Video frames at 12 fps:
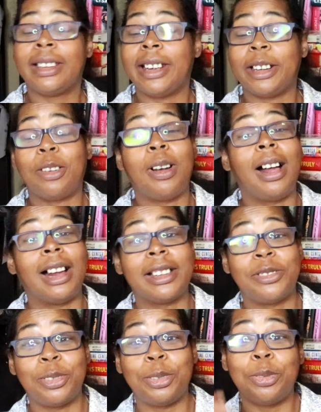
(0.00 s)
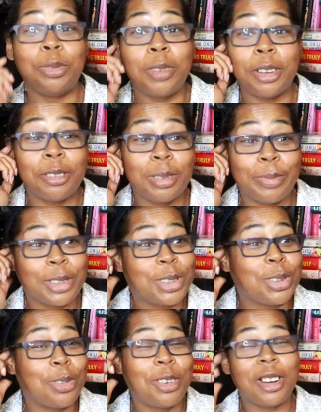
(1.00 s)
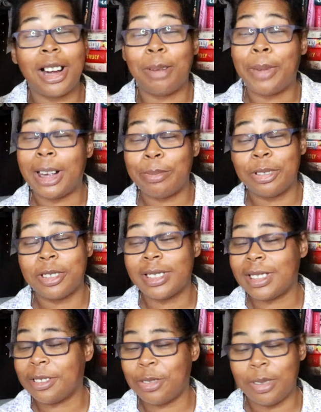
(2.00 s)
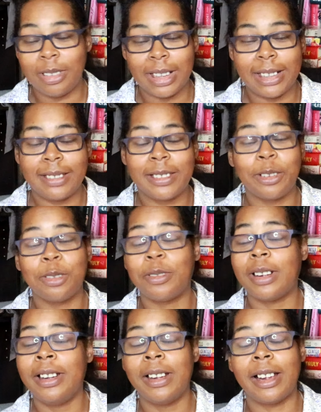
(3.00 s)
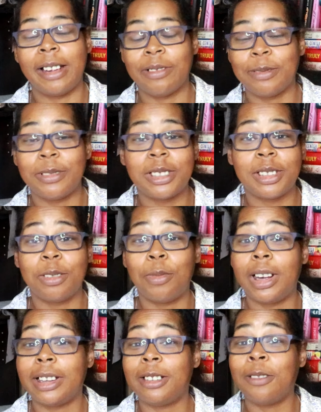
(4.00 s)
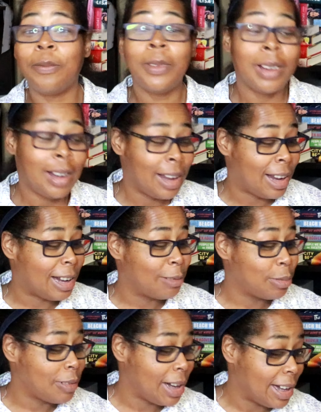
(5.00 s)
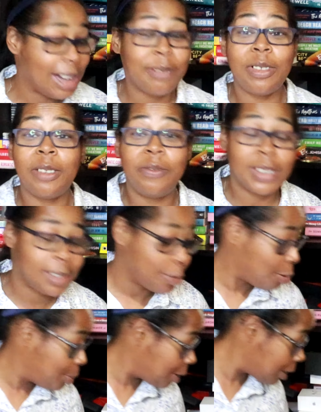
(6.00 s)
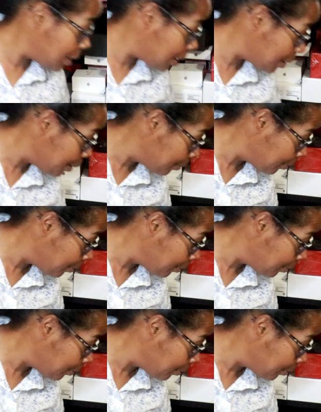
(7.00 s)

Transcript: Now, I do go to the bookstore, I buy books, I do all that. So every once in a while, I will have physical books.